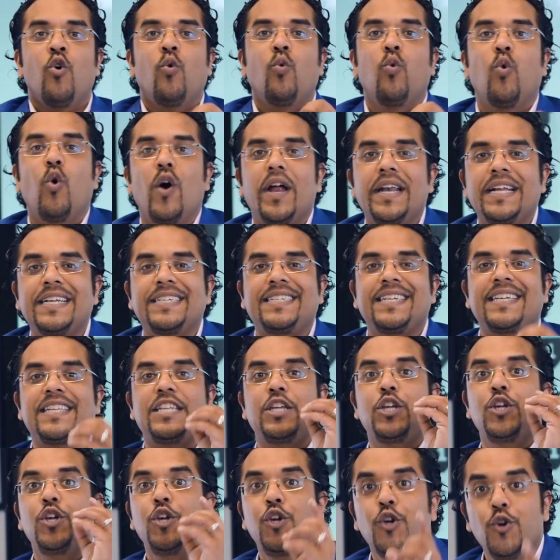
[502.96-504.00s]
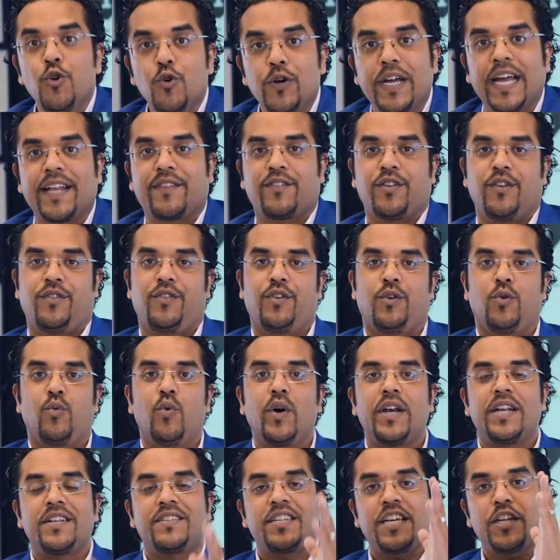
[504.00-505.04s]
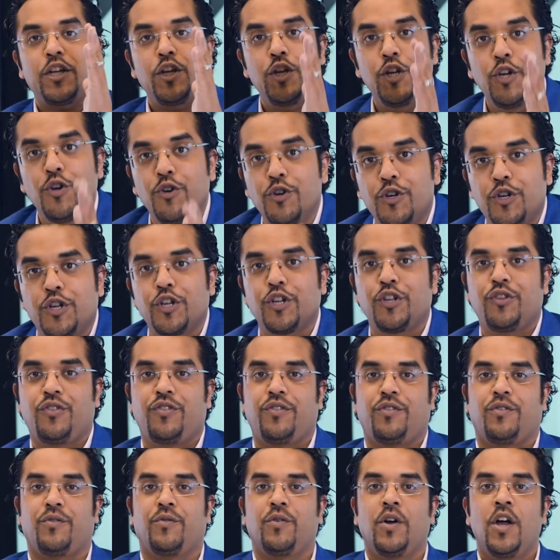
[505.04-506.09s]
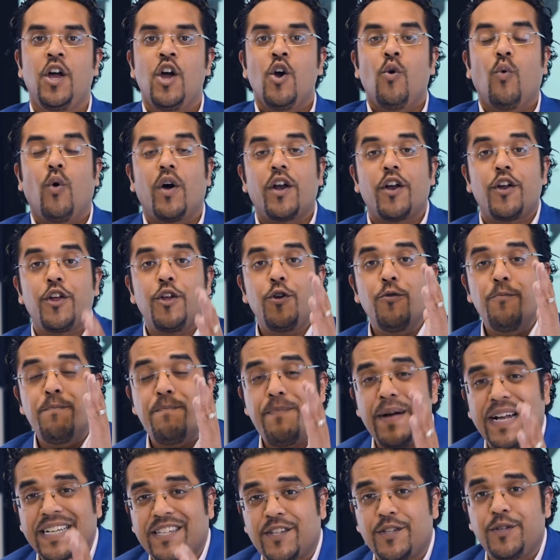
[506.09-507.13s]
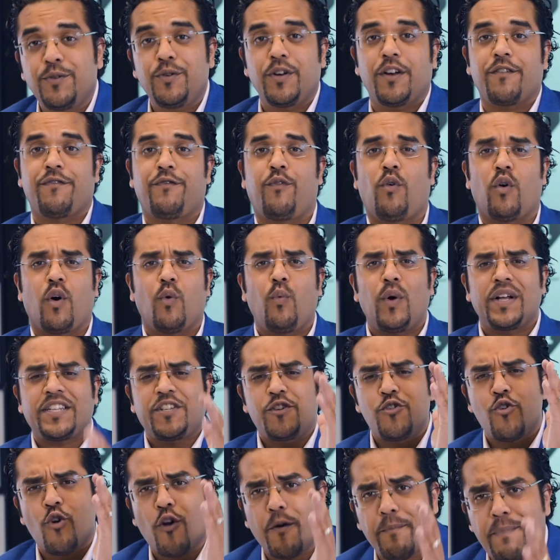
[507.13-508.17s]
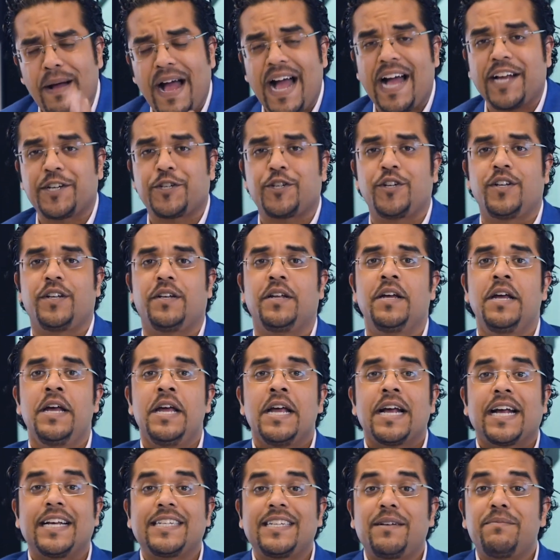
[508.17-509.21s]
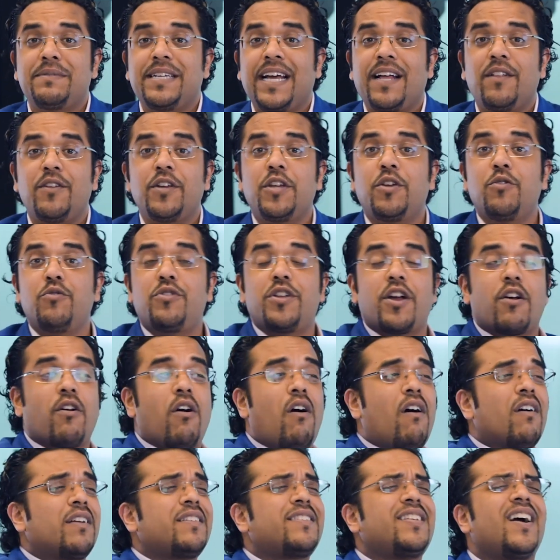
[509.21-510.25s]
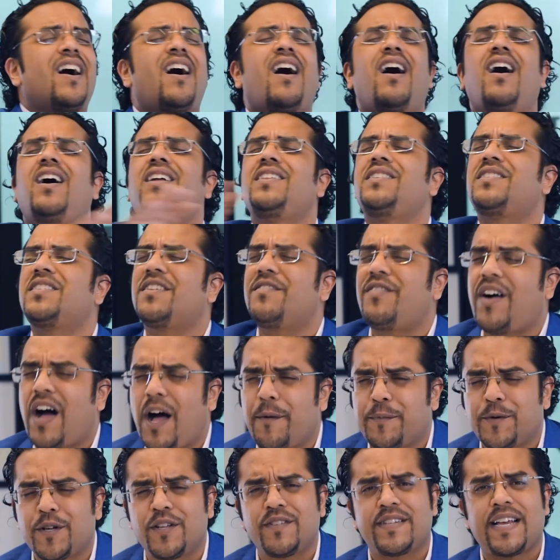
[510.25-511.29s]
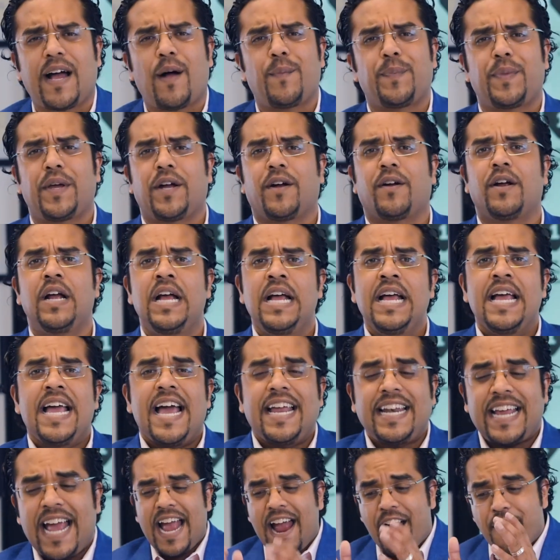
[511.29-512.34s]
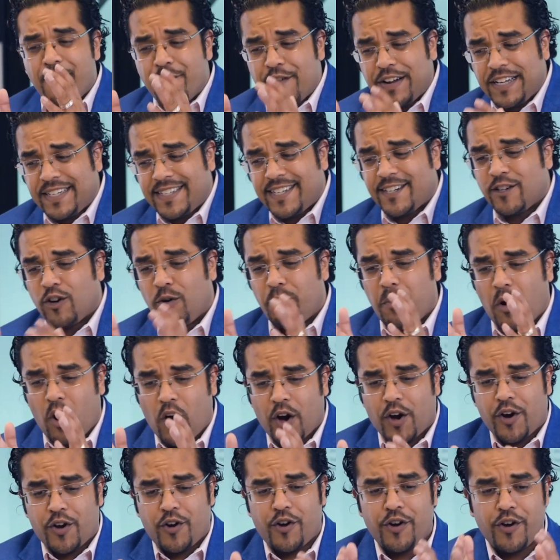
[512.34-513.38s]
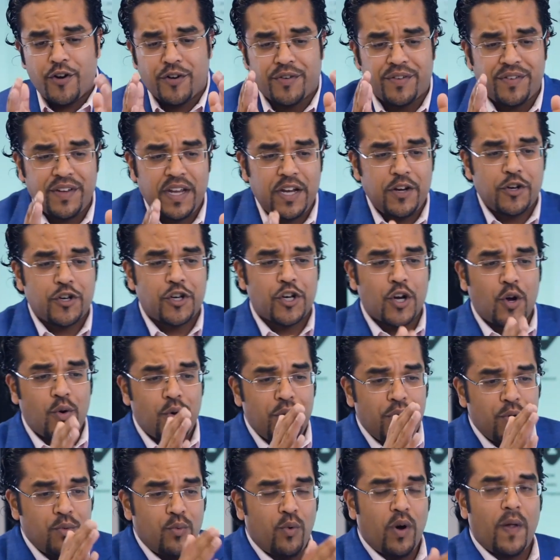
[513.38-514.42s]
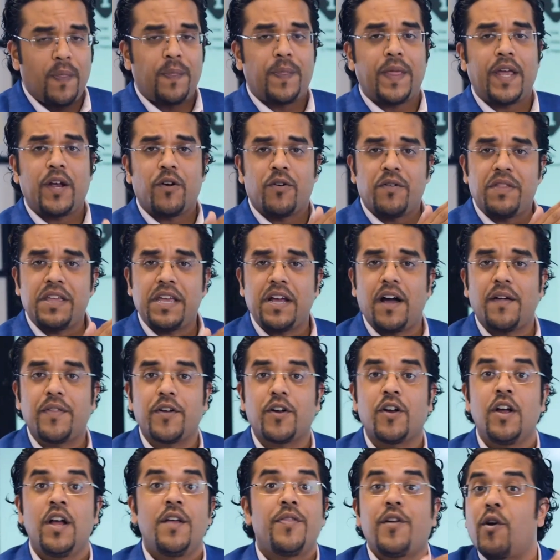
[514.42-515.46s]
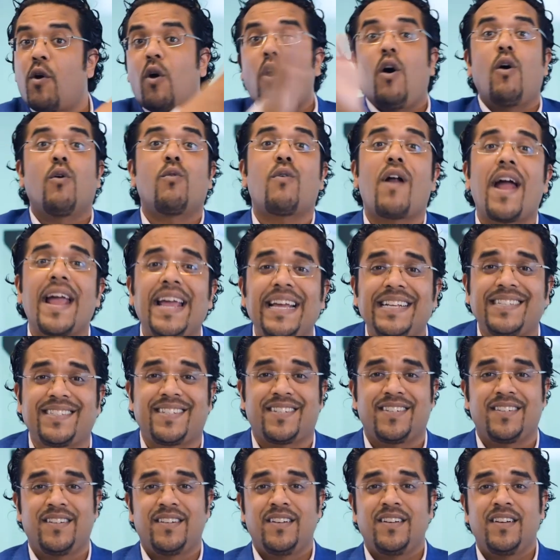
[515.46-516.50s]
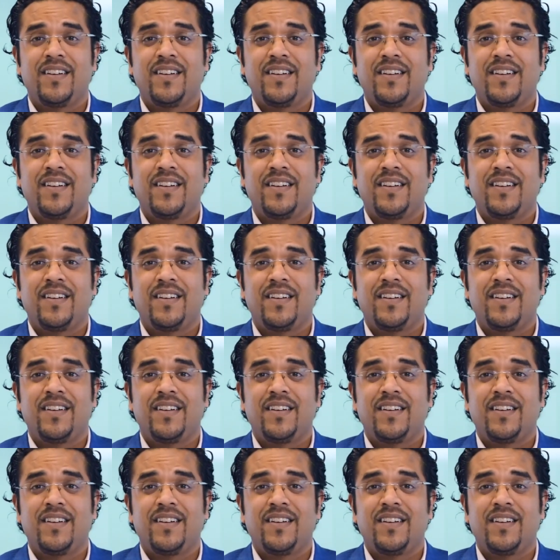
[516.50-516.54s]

What is it you get to do? What is it you should do? What are you best suited for? What's your passion? Because I'm telling you, there are tons of options out there. And every single marketer you're seeing show you one thing or the other, they're all right.